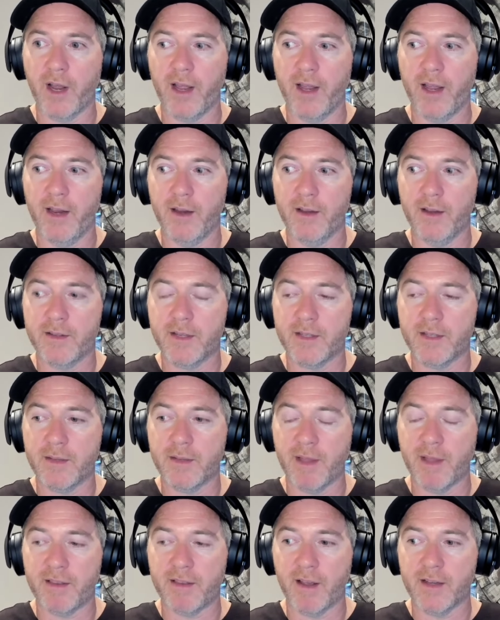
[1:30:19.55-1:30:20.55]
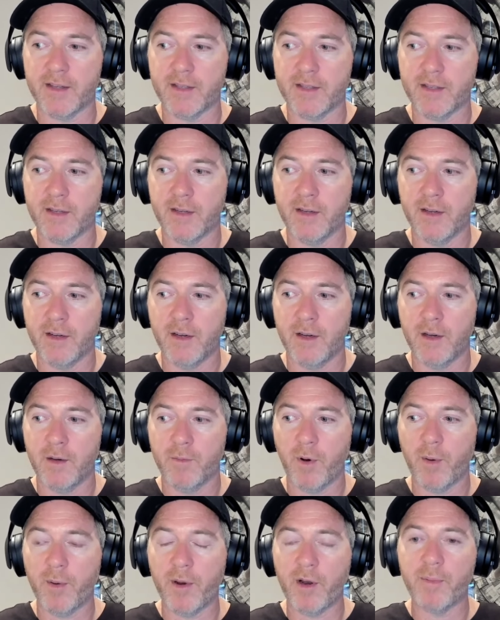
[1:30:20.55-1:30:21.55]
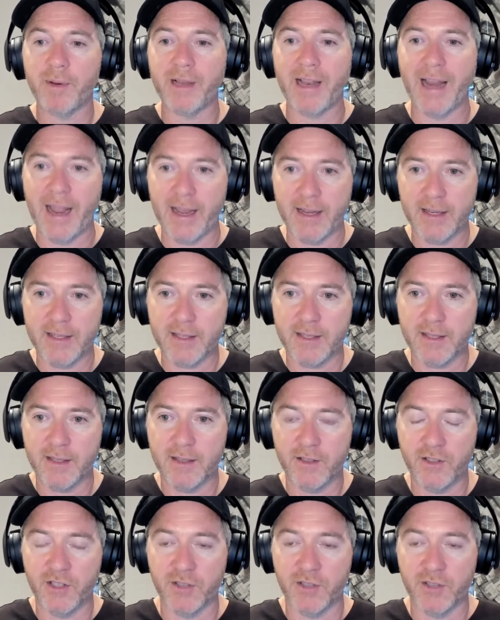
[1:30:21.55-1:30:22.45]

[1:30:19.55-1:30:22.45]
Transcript: a system that does probably a little bit less,